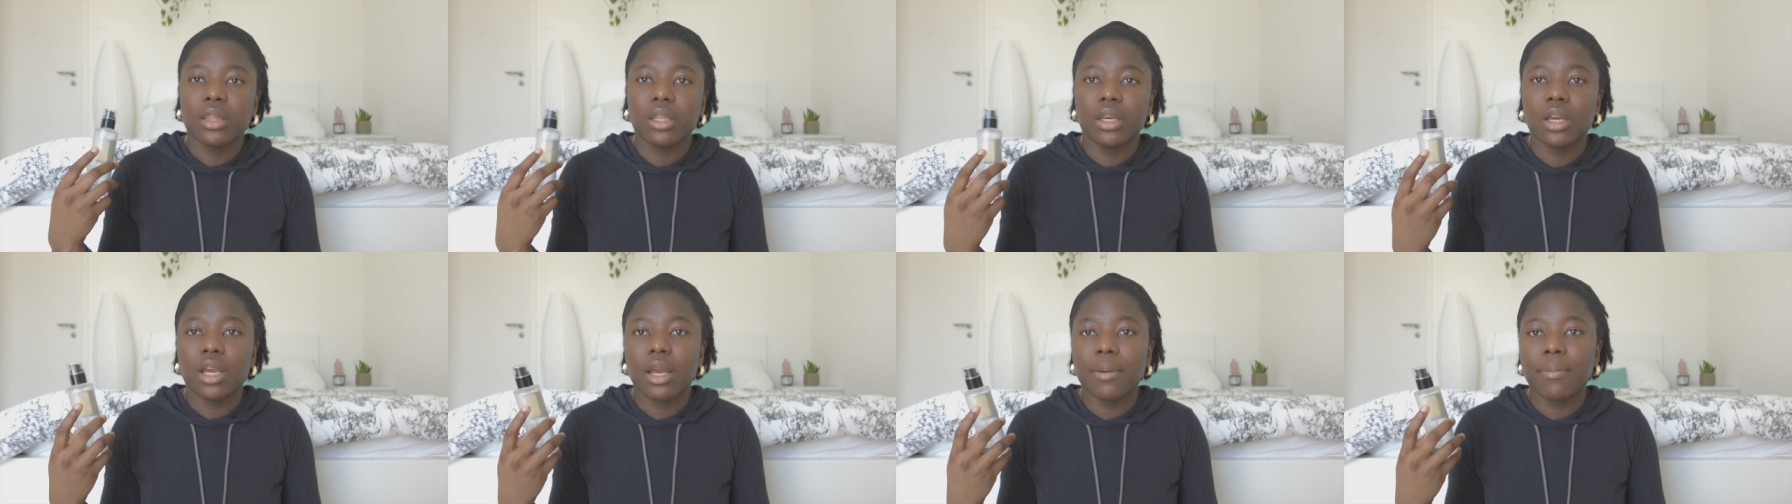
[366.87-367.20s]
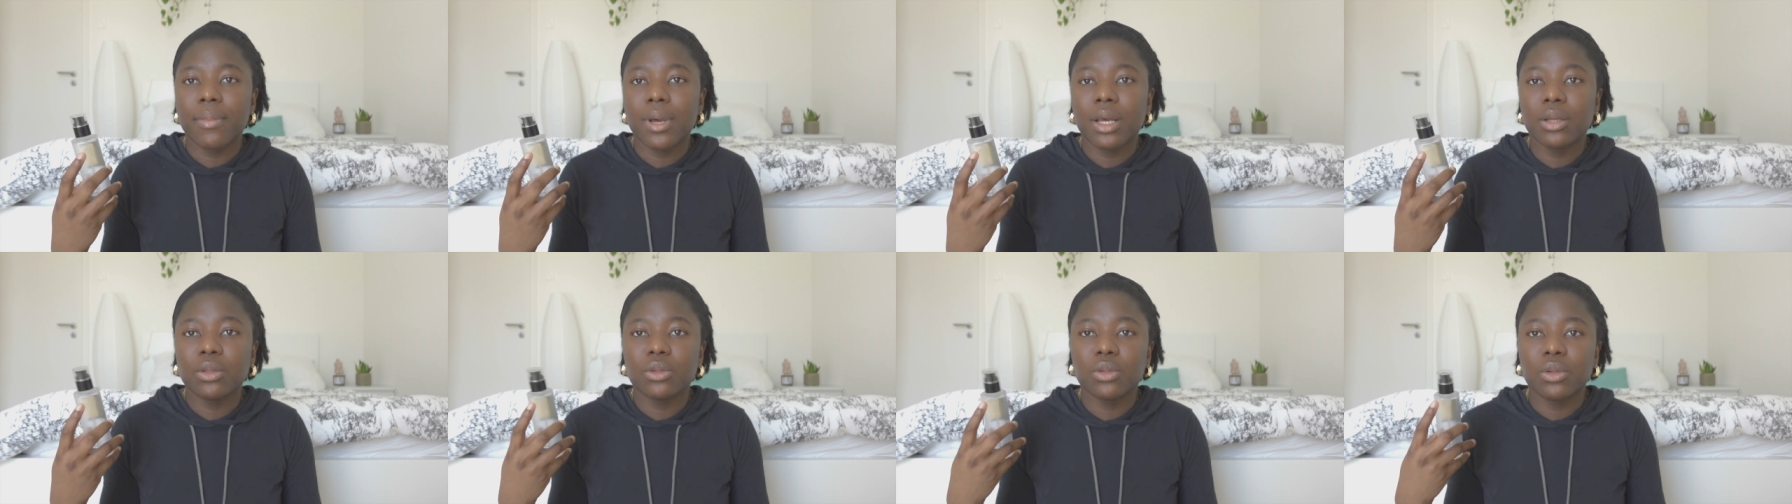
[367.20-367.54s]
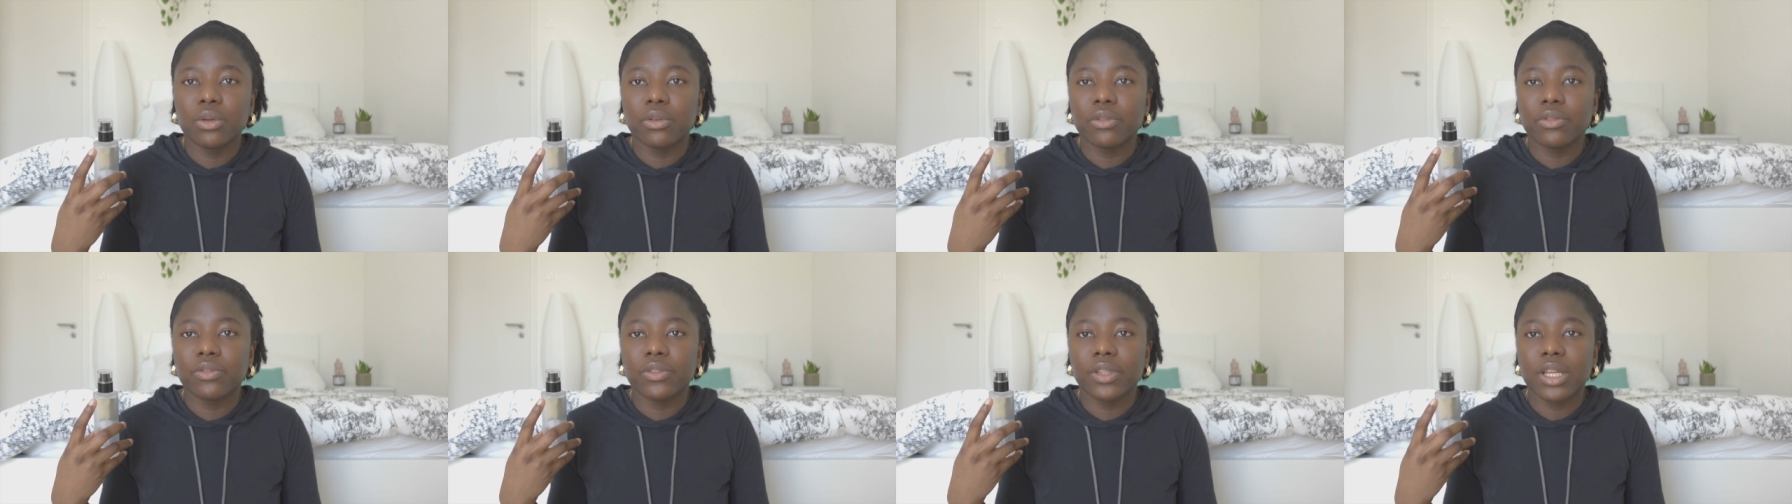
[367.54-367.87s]
the amount
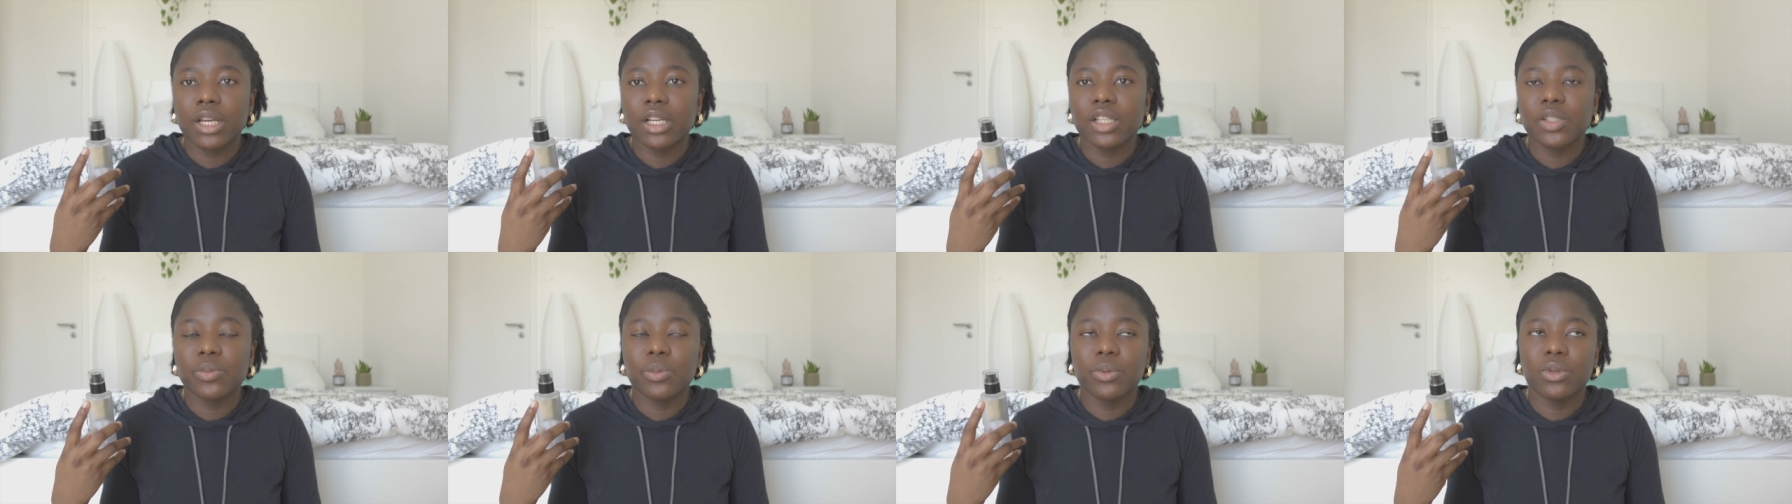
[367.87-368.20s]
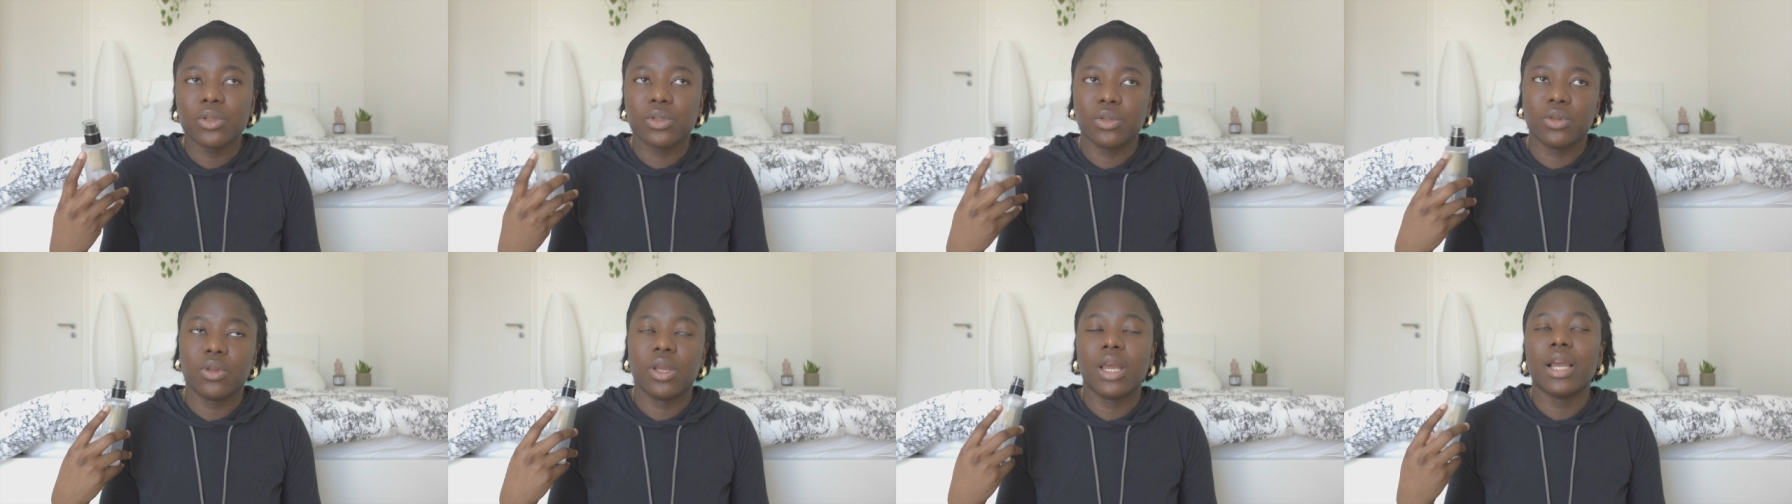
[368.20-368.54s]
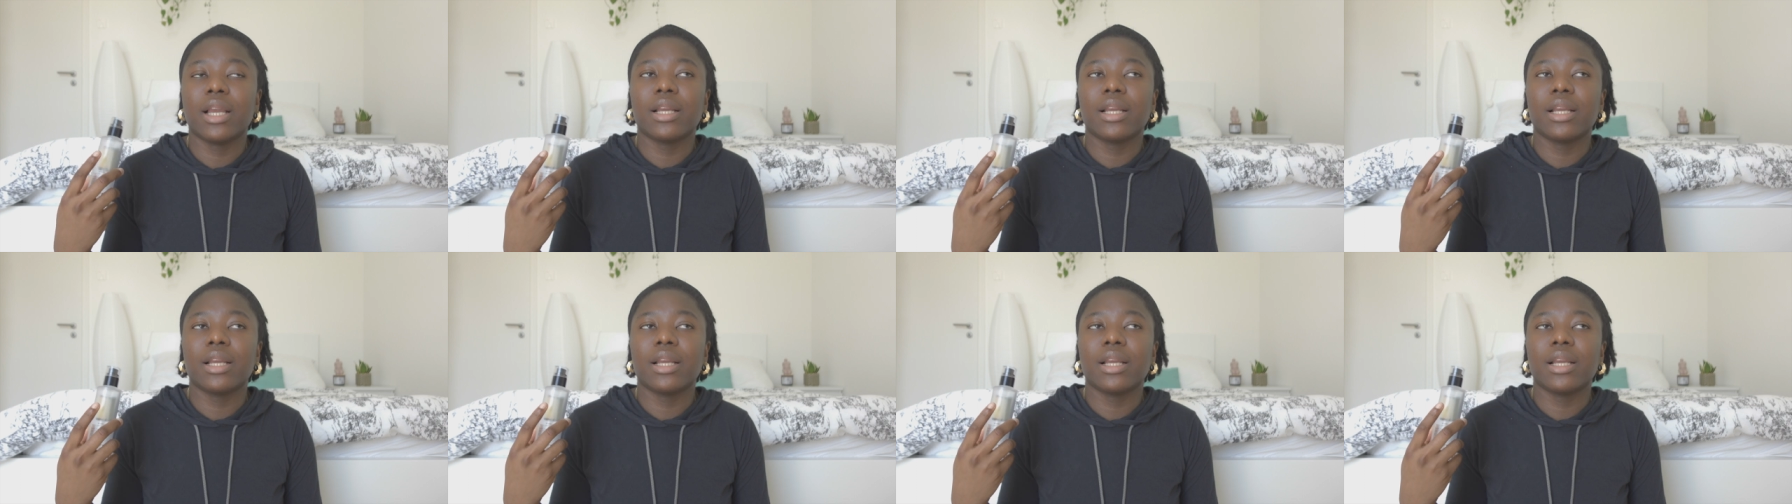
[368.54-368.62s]
of dark spots or